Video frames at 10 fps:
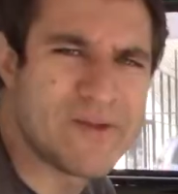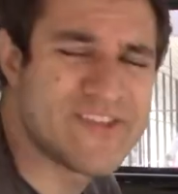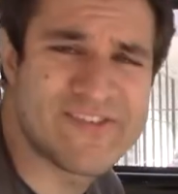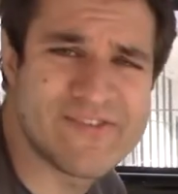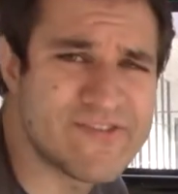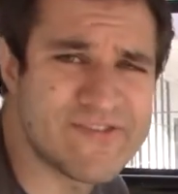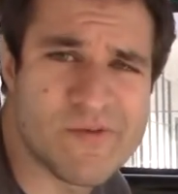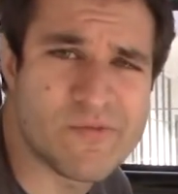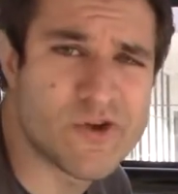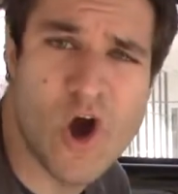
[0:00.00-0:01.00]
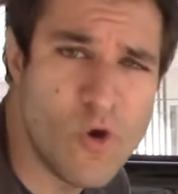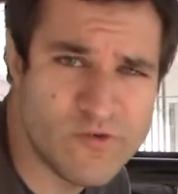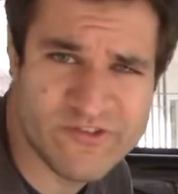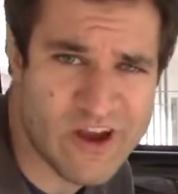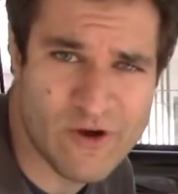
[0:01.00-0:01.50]
But this isn't some
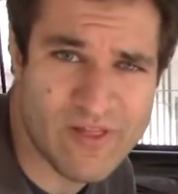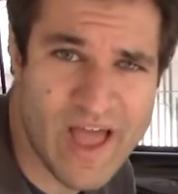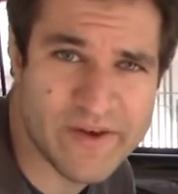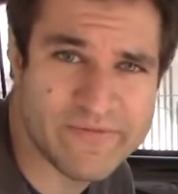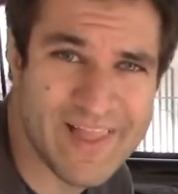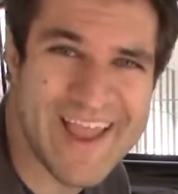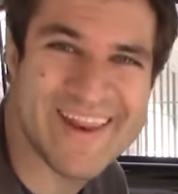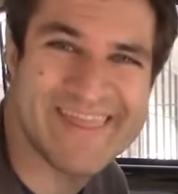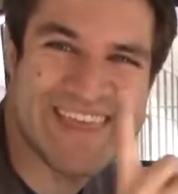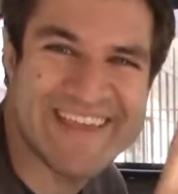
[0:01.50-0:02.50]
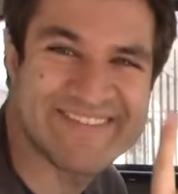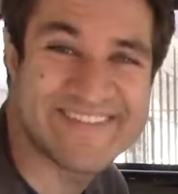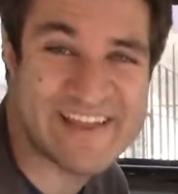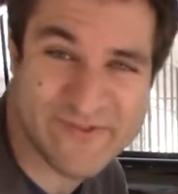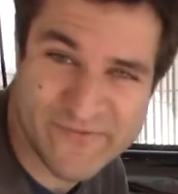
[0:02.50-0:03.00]
coach airline flight. This
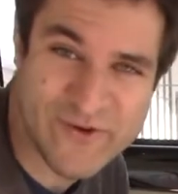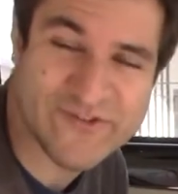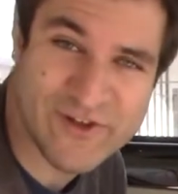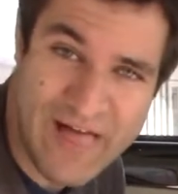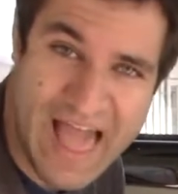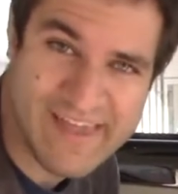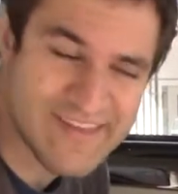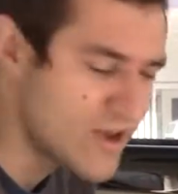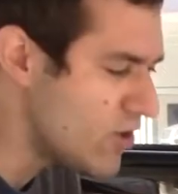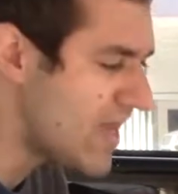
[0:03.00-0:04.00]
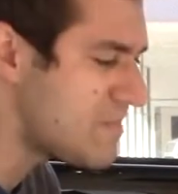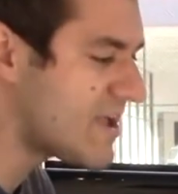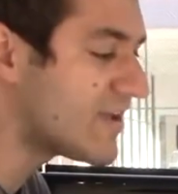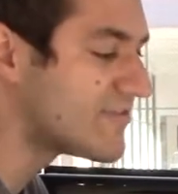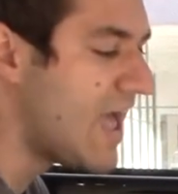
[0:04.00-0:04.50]
is first class. I know that
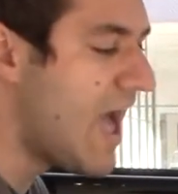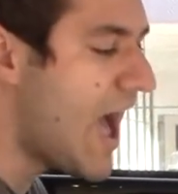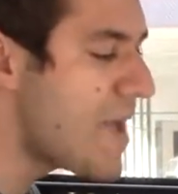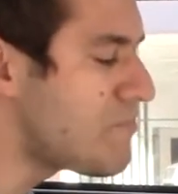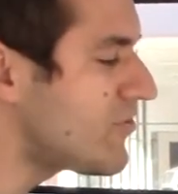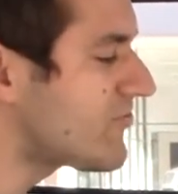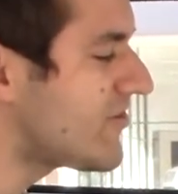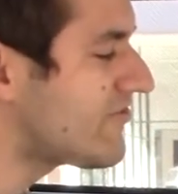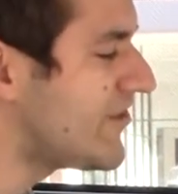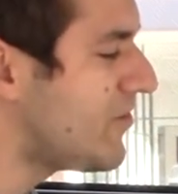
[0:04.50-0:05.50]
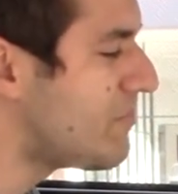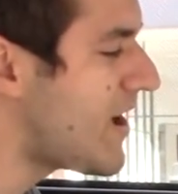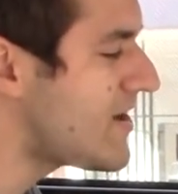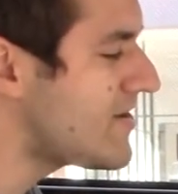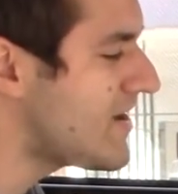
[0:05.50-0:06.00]
because I push this little
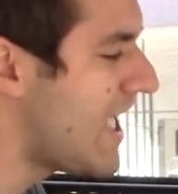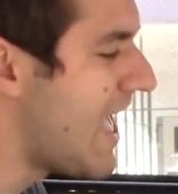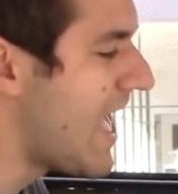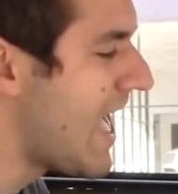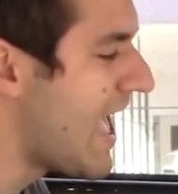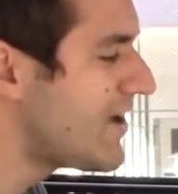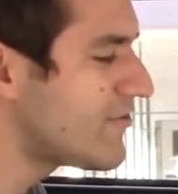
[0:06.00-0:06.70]
button and